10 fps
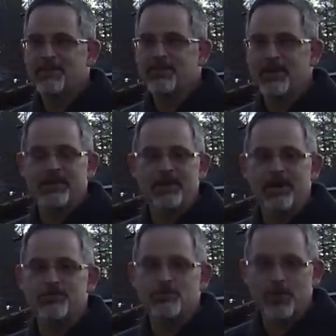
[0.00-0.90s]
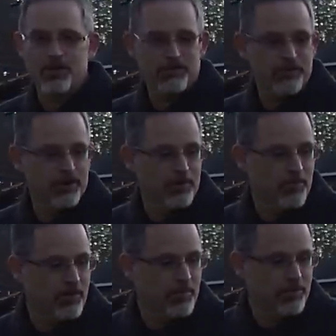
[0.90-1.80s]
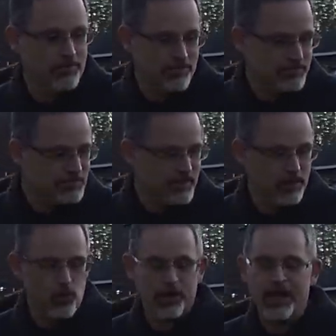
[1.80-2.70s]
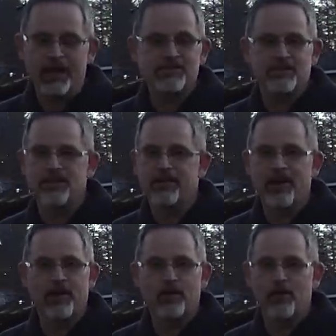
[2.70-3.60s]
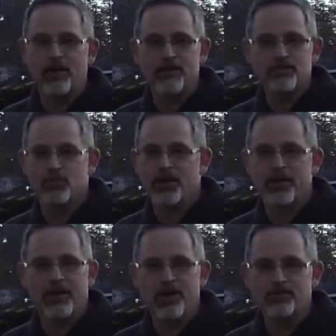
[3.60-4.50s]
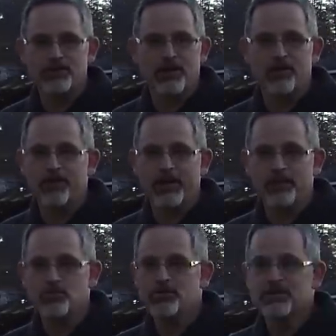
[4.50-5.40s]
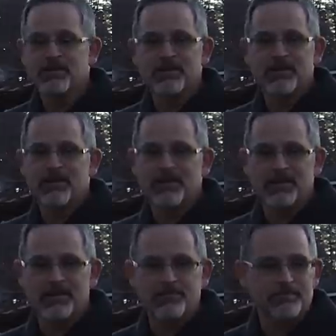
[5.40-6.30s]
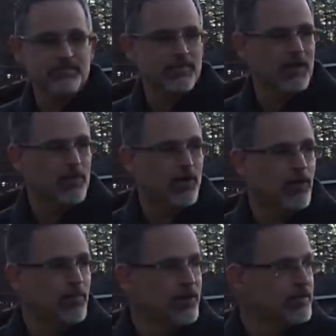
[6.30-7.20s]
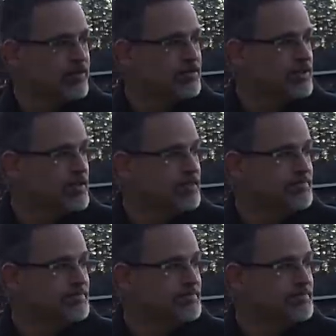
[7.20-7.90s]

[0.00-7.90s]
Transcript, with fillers: thank God Reuter Fire Department had one guy sitting there on our lawn spraying our house at all times um, come home and it's uh,